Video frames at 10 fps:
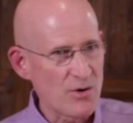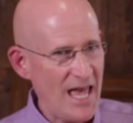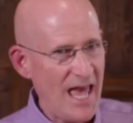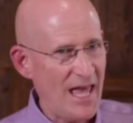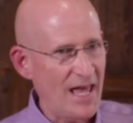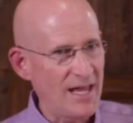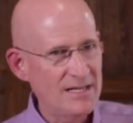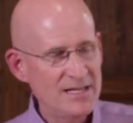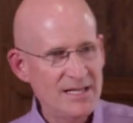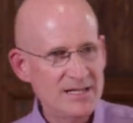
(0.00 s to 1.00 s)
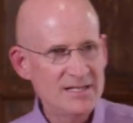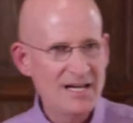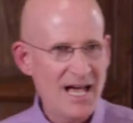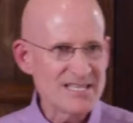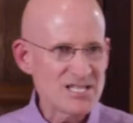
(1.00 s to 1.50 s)
okay
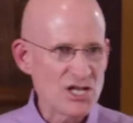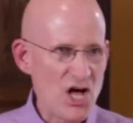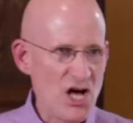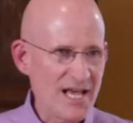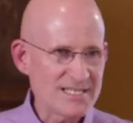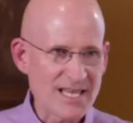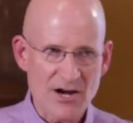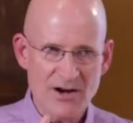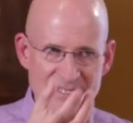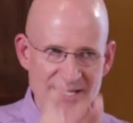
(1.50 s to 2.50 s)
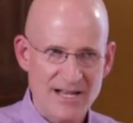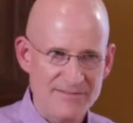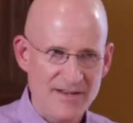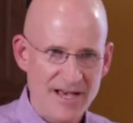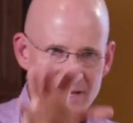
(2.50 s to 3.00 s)
as long as they are
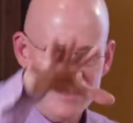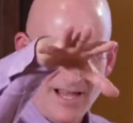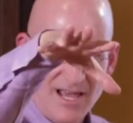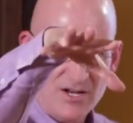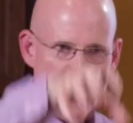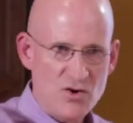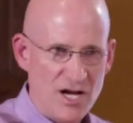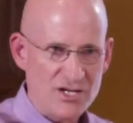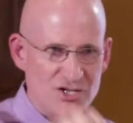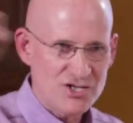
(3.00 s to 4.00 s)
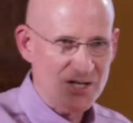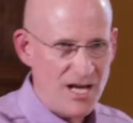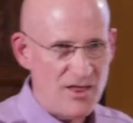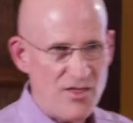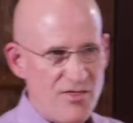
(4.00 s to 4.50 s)
identified and crushed
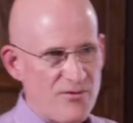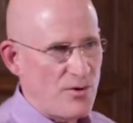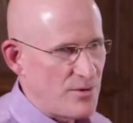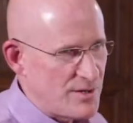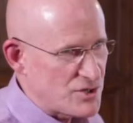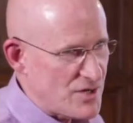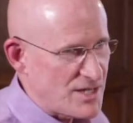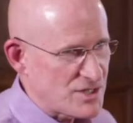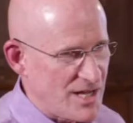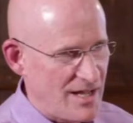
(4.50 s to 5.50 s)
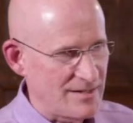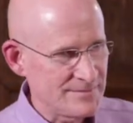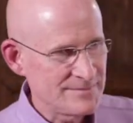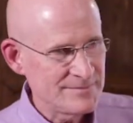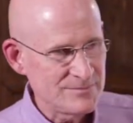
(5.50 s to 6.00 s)
and thrown in the trash can.
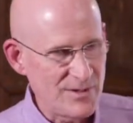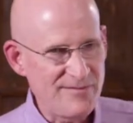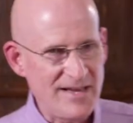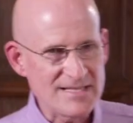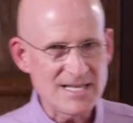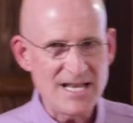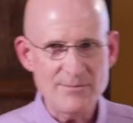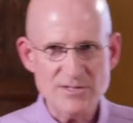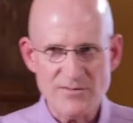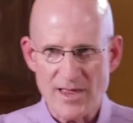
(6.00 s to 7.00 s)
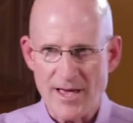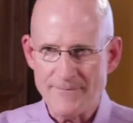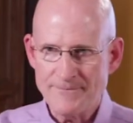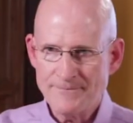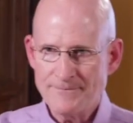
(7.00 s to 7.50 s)
We have fancy names for
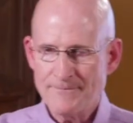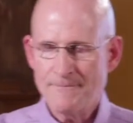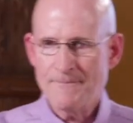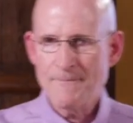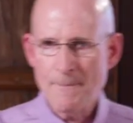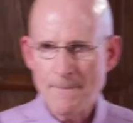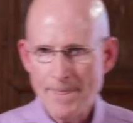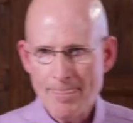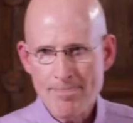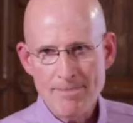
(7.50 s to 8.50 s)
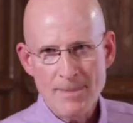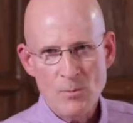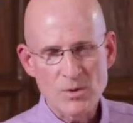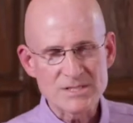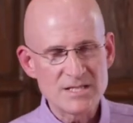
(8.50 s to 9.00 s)
that.
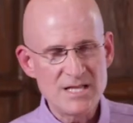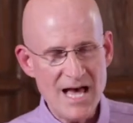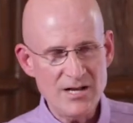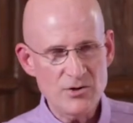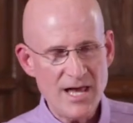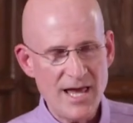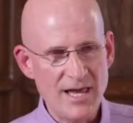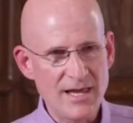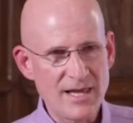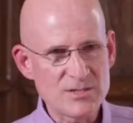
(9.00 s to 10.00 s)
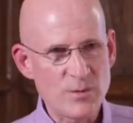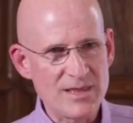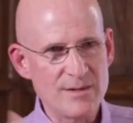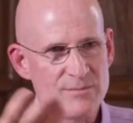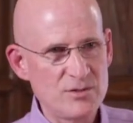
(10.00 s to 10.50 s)
What's not okay is
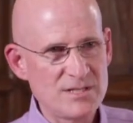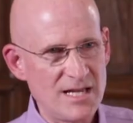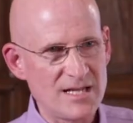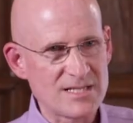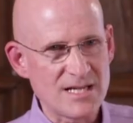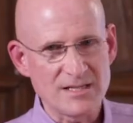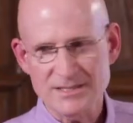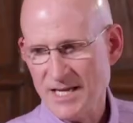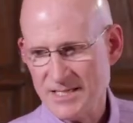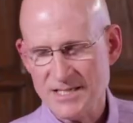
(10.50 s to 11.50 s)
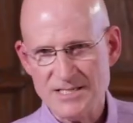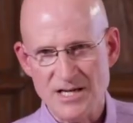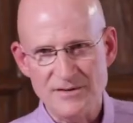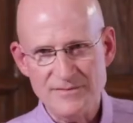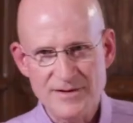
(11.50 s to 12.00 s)
when the mutated cell takes
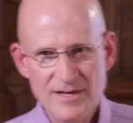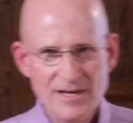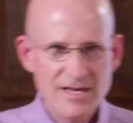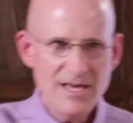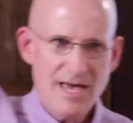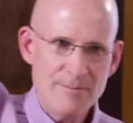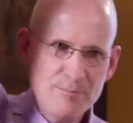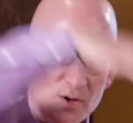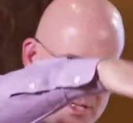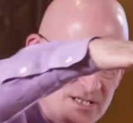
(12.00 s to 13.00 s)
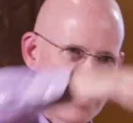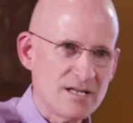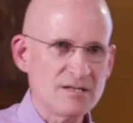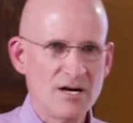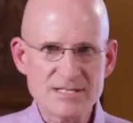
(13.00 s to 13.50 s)
itself and puts
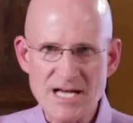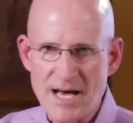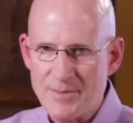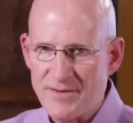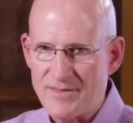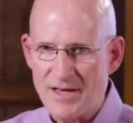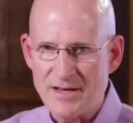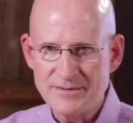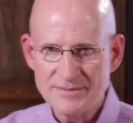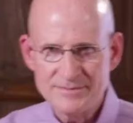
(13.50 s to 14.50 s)
it on top of the